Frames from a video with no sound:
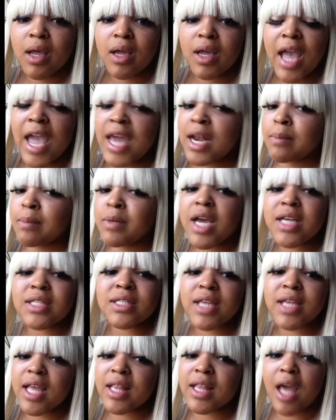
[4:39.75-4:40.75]
And I'm not
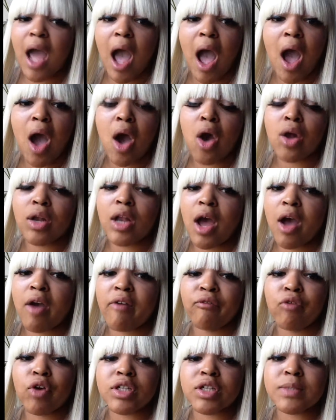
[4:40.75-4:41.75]
saying that all law
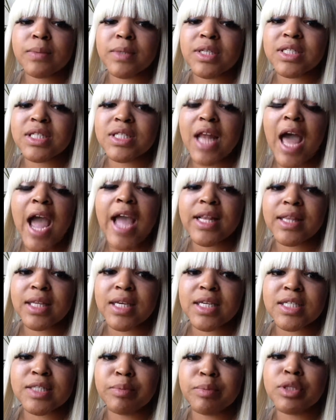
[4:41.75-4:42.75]
enforcement is like
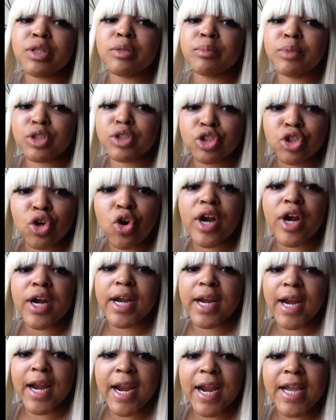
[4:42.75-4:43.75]
this, but the
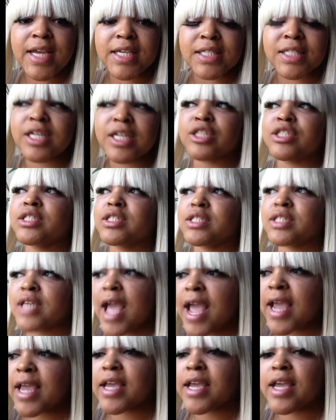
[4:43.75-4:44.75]
majority is. They're
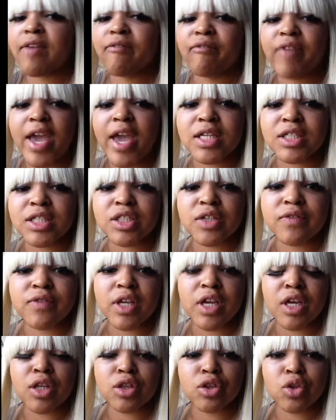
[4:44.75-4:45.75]
taking advantage of
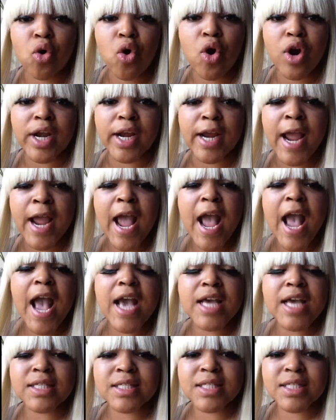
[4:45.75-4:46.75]
the authority
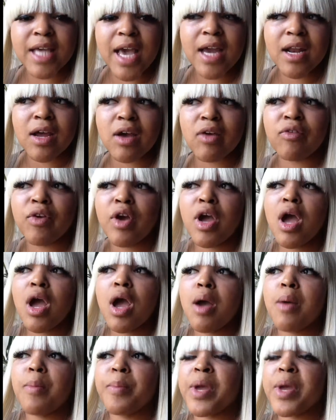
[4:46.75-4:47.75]
instead of
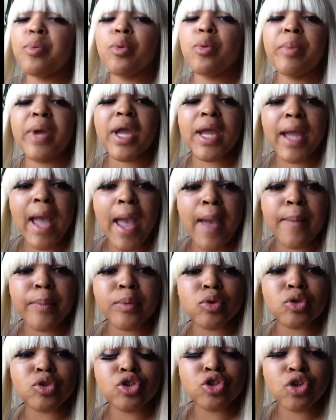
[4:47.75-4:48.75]
people being
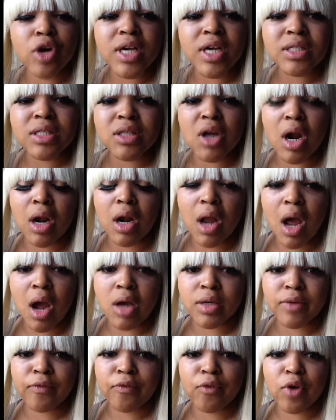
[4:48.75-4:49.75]
able to trust our
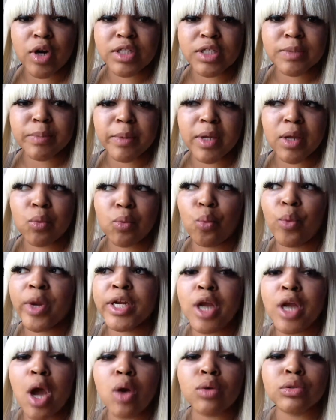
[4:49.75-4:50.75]
law enforcement, we
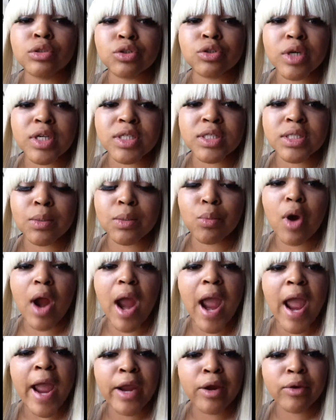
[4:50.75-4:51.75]
don't trust them. We're
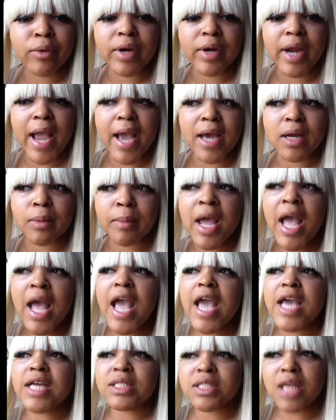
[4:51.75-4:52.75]
angry at them.
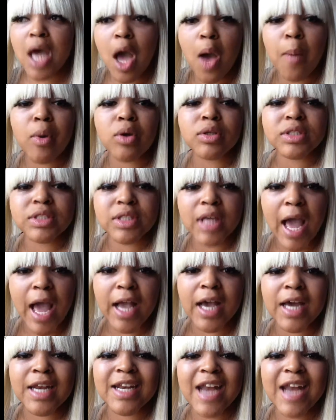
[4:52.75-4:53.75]
It's almost
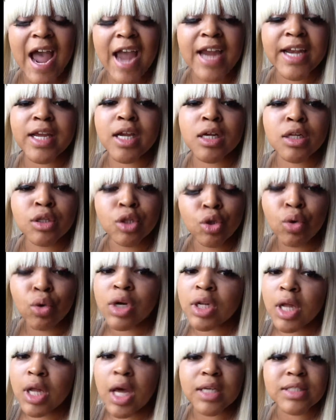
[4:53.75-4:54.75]
like a united Ku
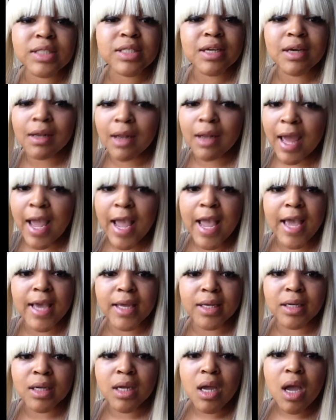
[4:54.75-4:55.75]
Klux
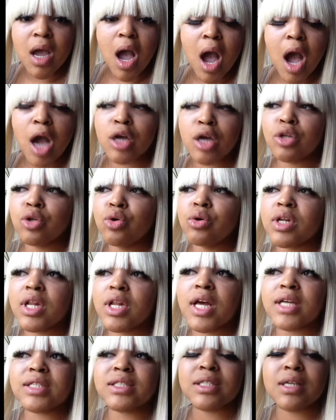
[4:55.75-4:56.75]
Klan, a Ku
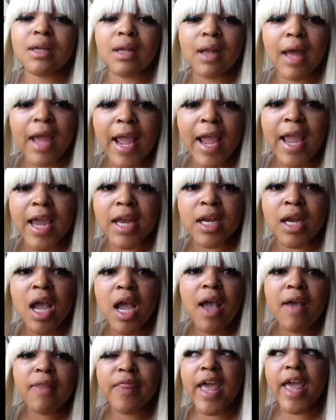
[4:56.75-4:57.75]
Klux Klan
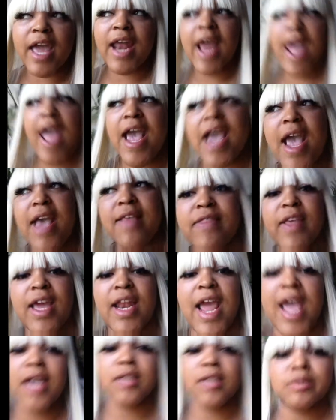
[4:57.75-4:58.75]
that
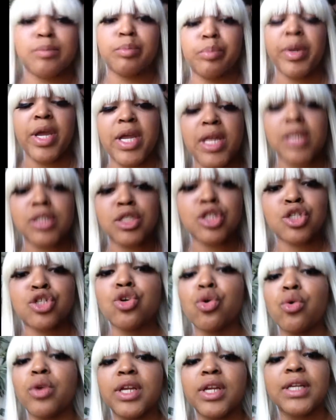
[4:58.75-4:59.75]
has been
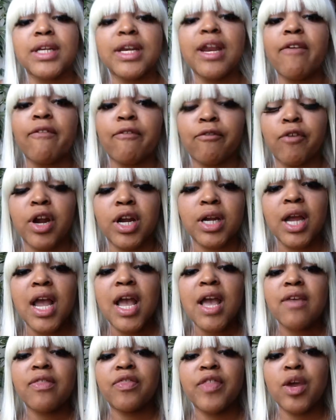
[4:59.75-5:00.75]
suited different
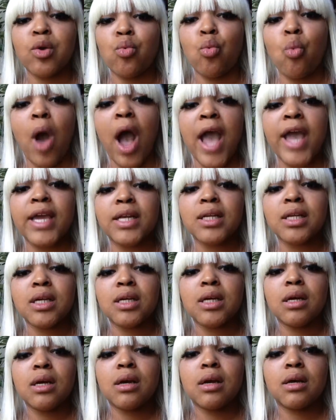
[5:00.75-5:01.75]
than white
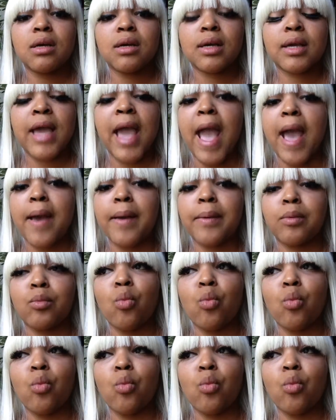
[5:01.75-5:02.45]
caps